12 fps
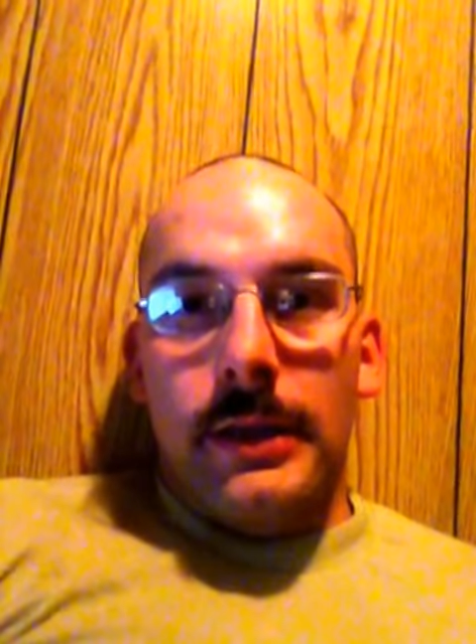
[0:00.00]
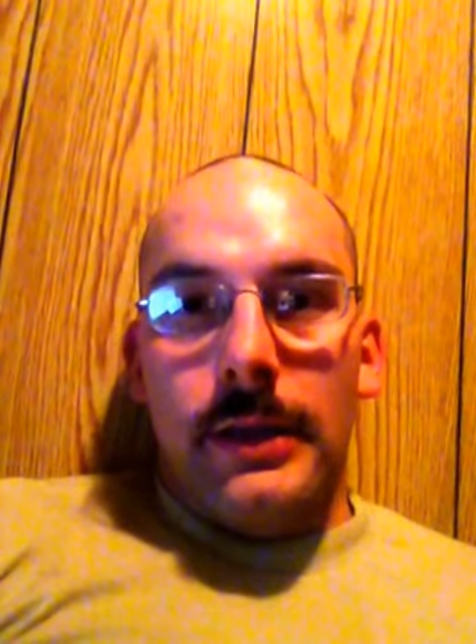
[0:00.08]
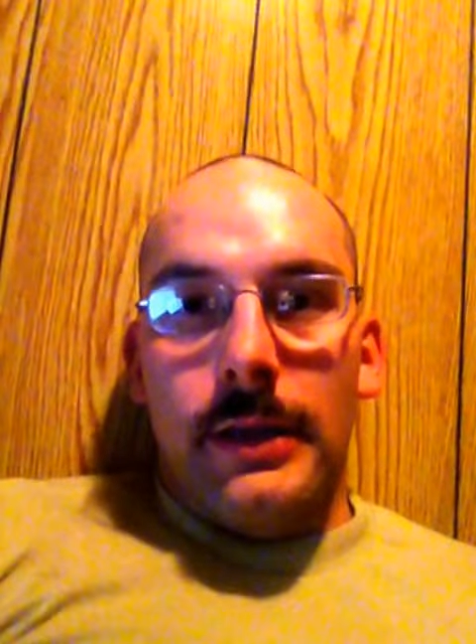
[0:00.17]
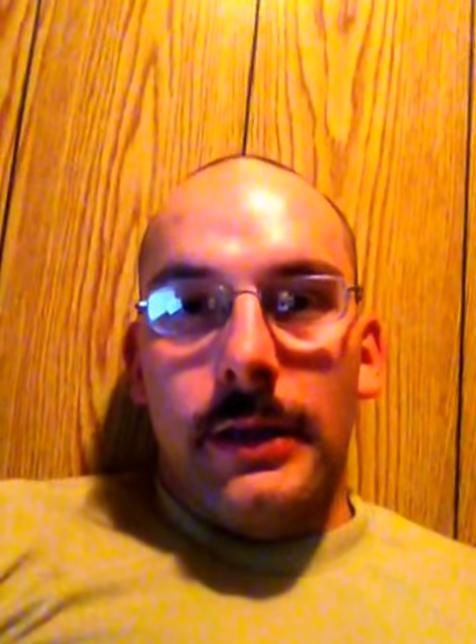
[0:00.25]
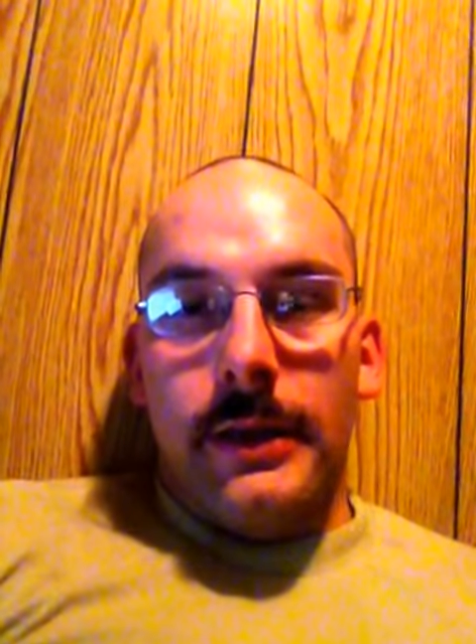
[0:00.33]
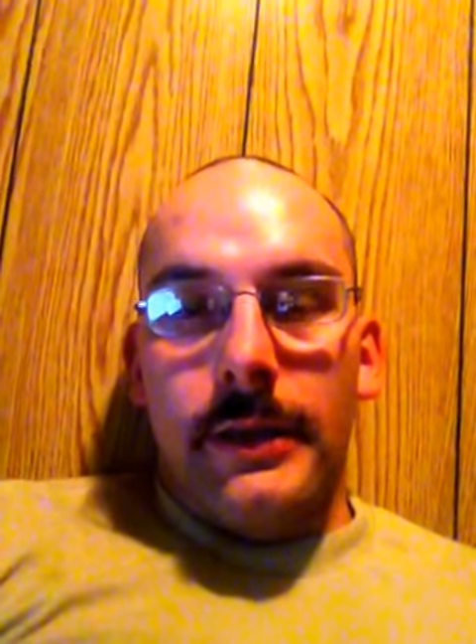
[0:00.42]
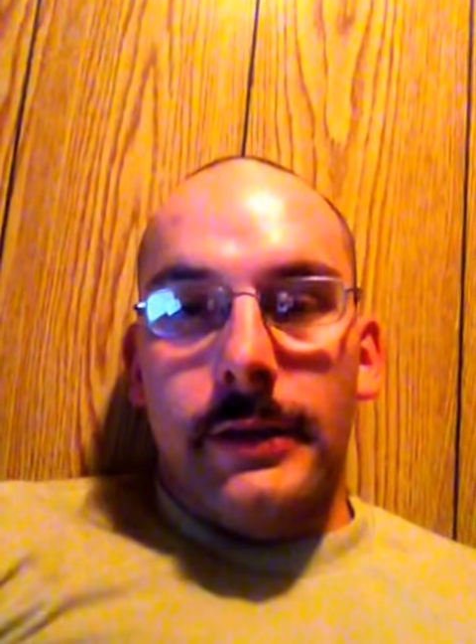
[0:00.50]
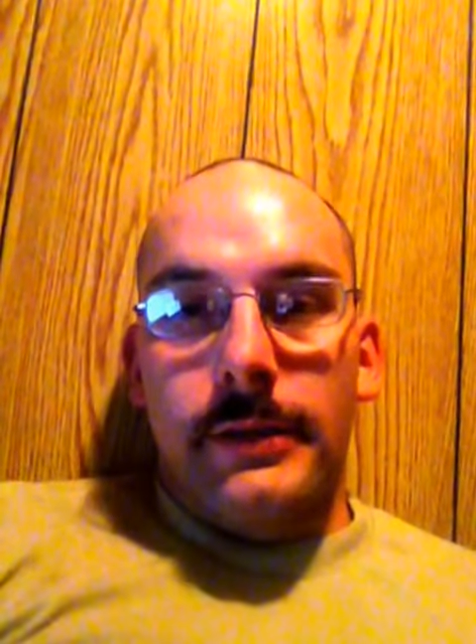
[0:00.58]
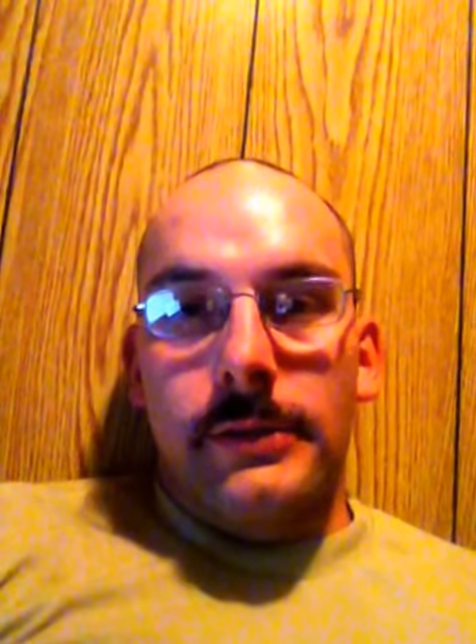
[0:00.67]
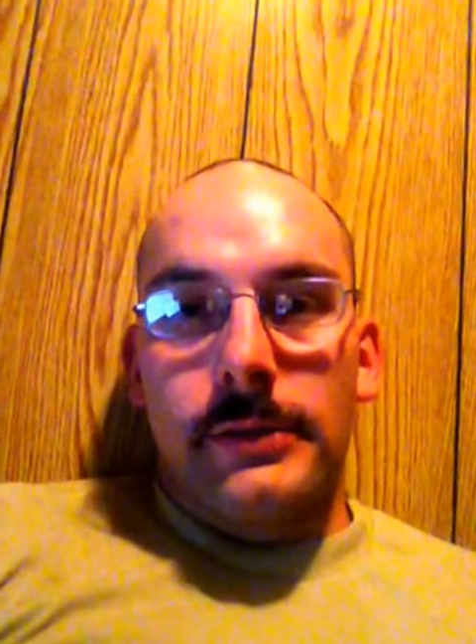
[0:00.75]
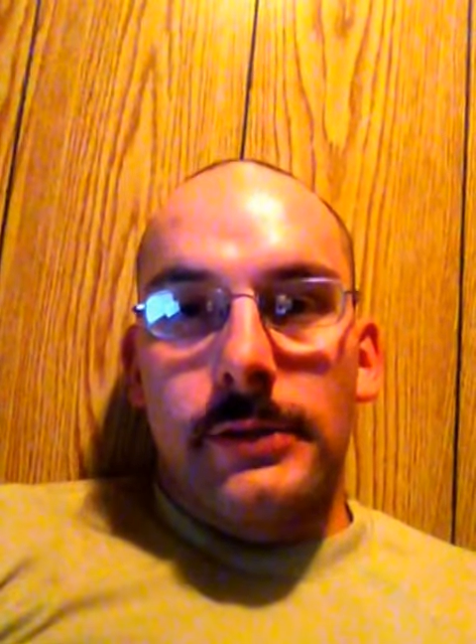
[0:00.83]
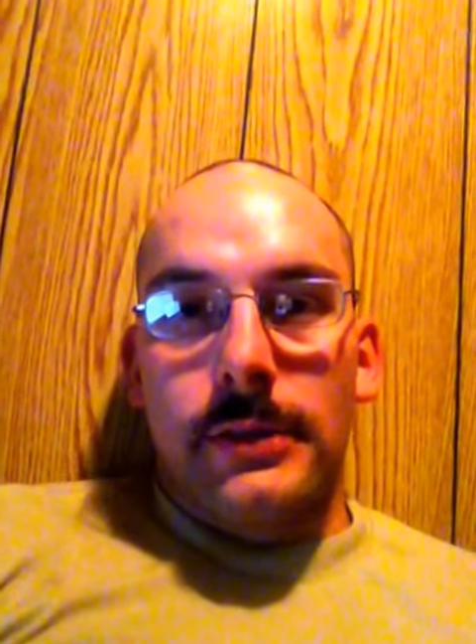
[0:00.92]
I
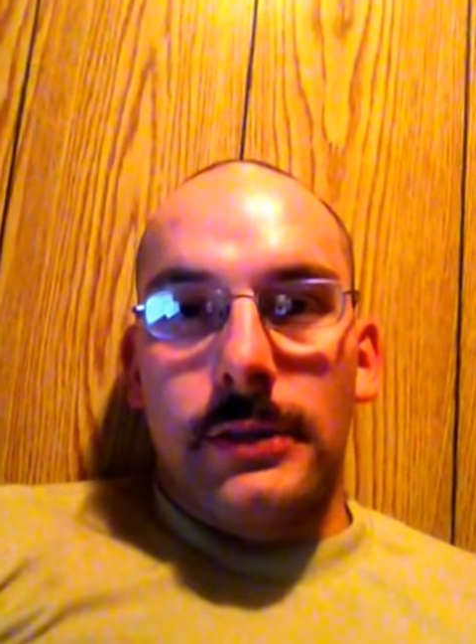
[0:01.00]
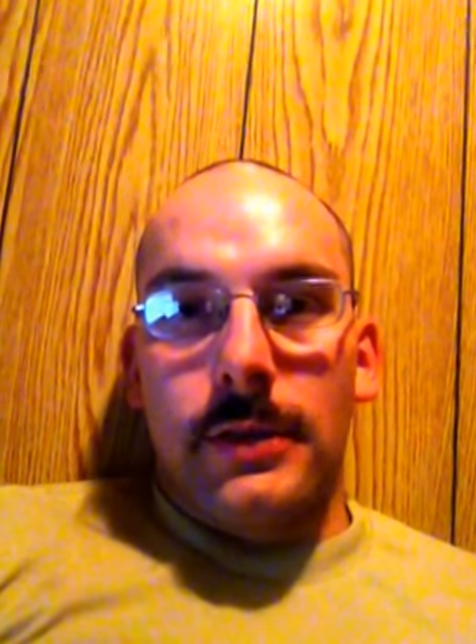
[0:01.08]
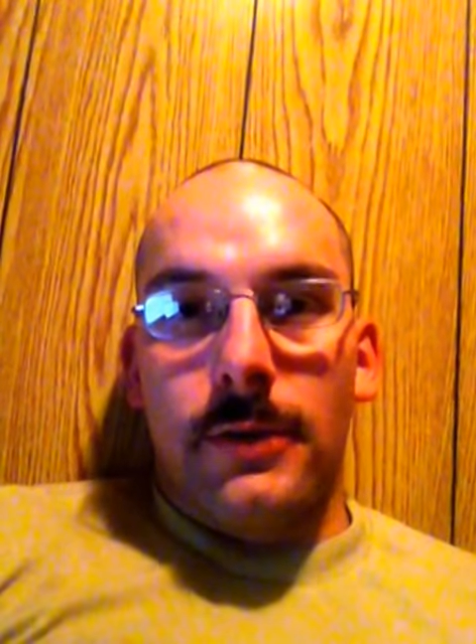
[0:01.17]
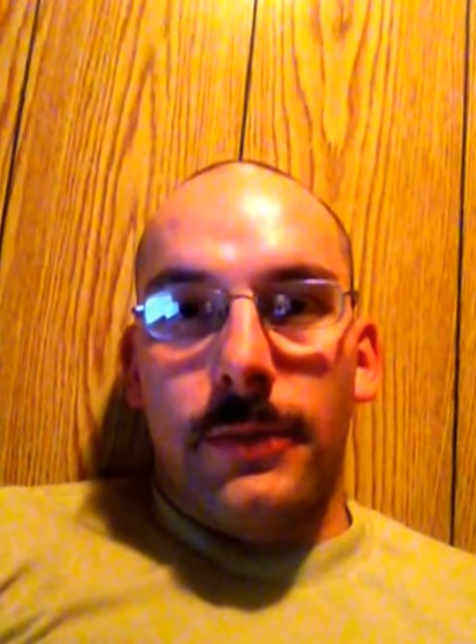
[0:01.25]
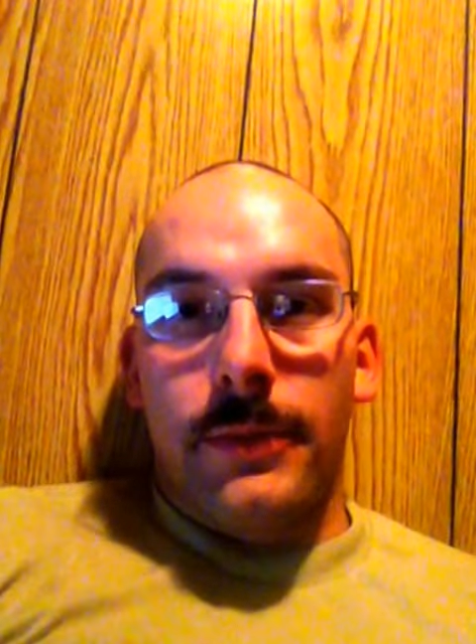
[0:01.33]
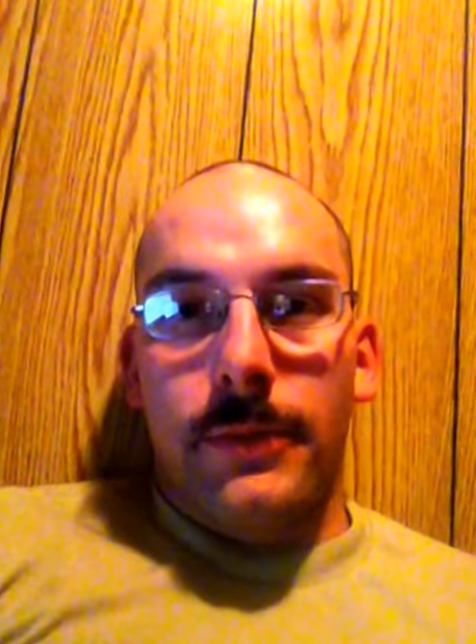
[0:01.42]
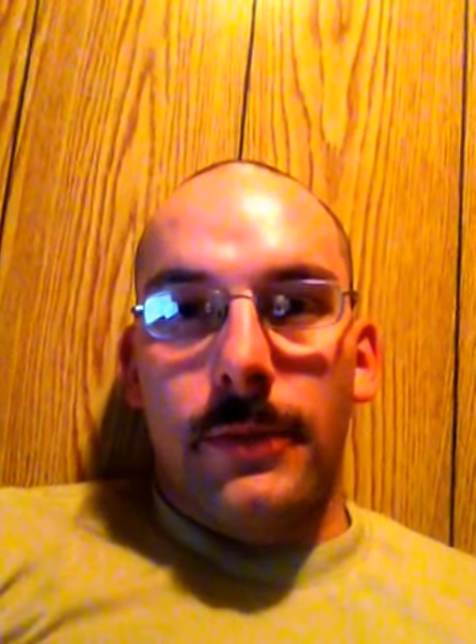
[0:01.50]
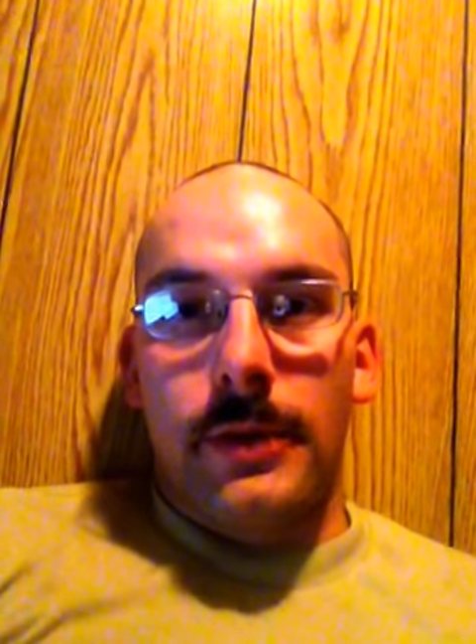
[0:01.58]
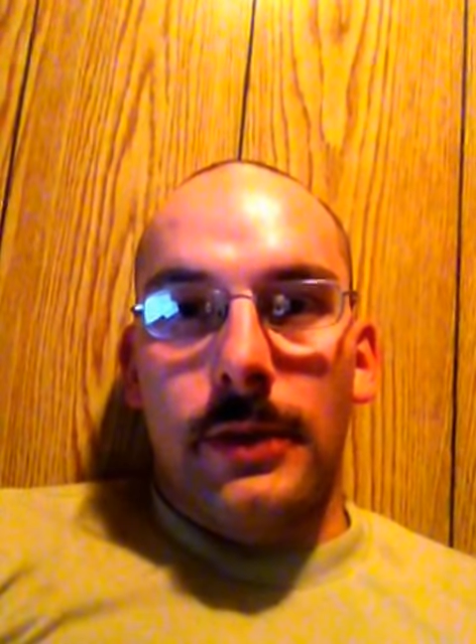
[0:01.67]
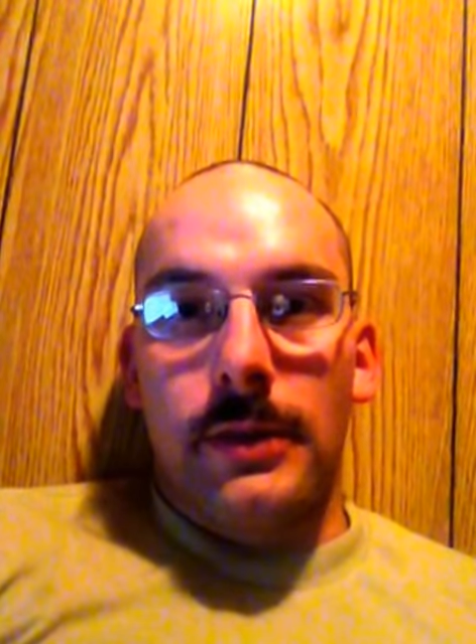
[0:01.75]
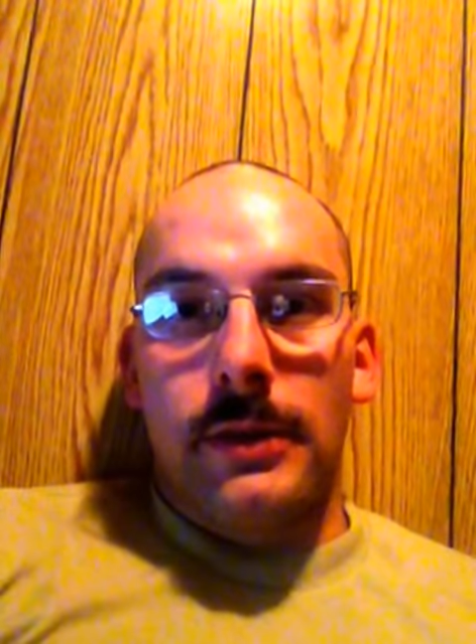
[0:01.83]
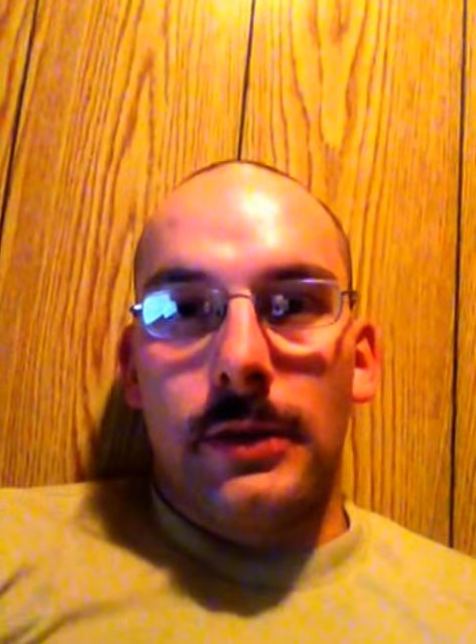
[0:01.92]
just hope you
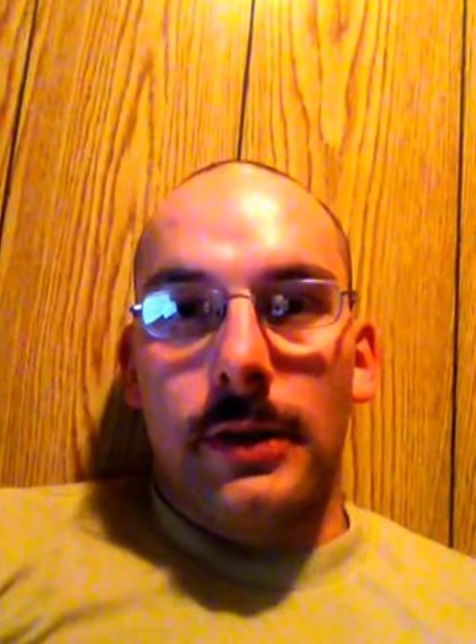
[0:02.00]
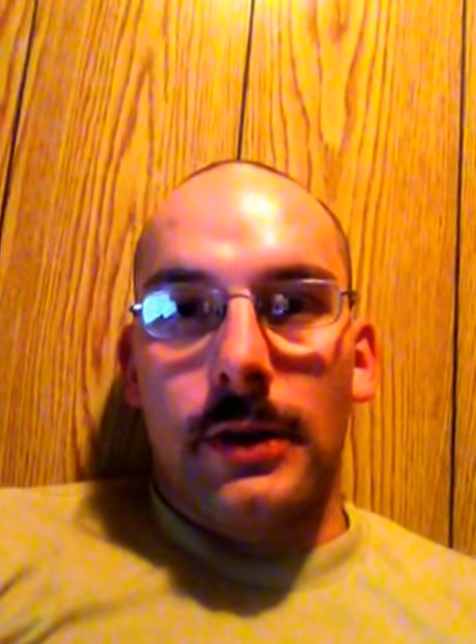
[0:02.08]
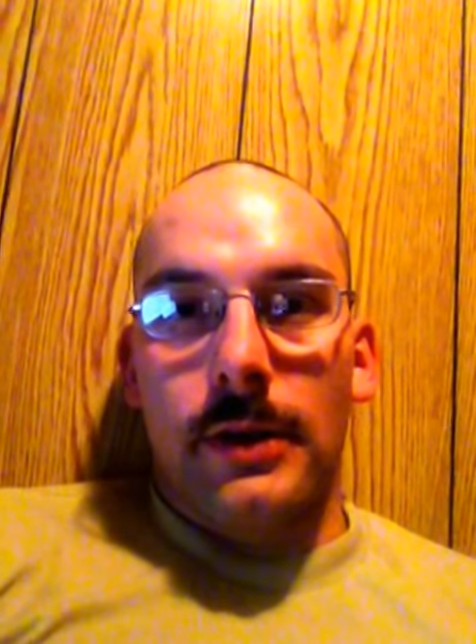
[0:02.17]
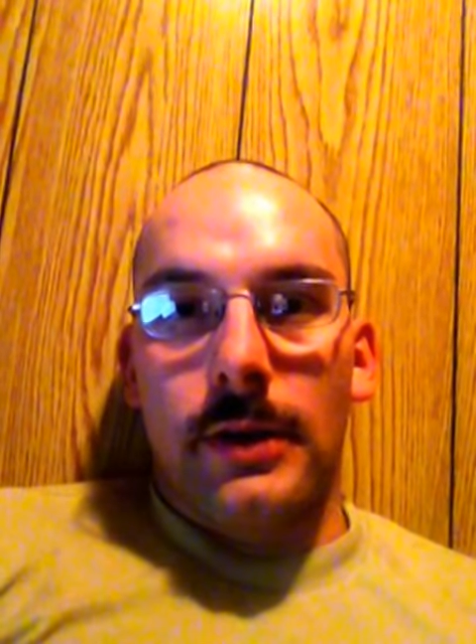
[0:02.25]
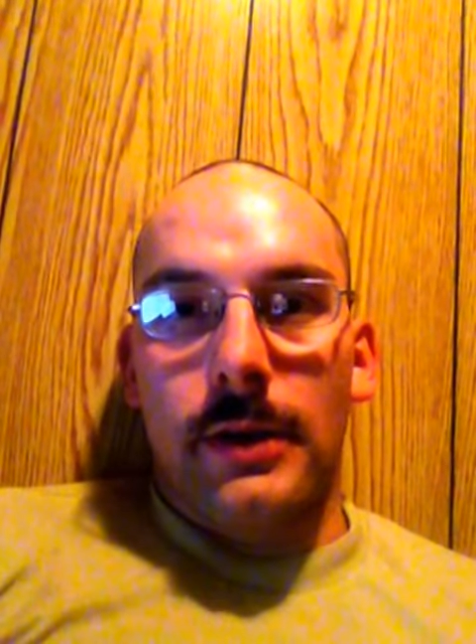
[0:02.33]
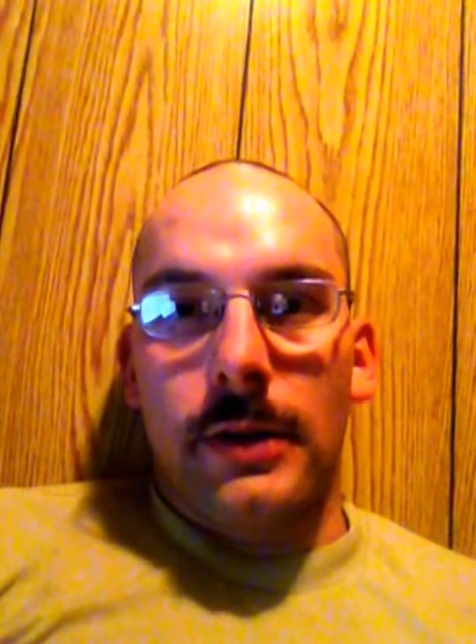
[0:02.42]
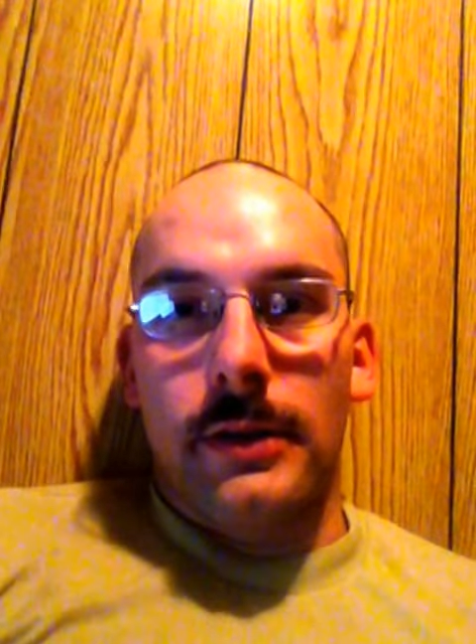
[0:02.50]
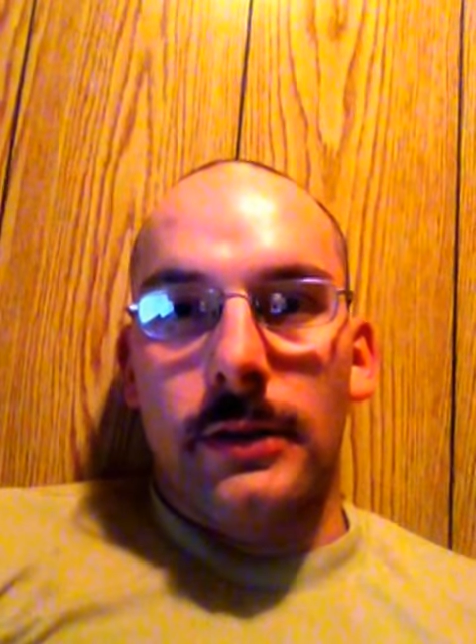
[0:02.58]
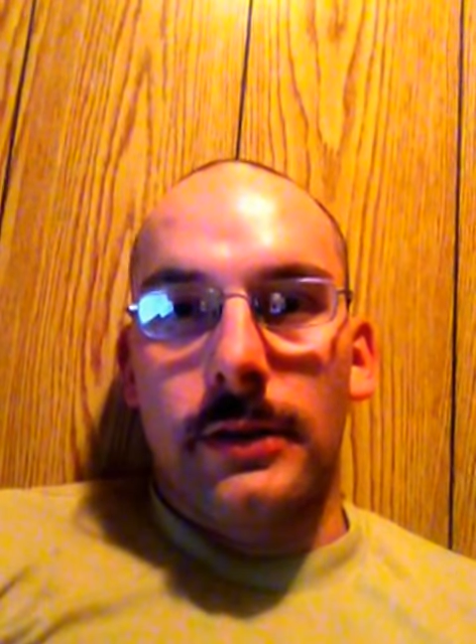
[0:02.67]
will uh,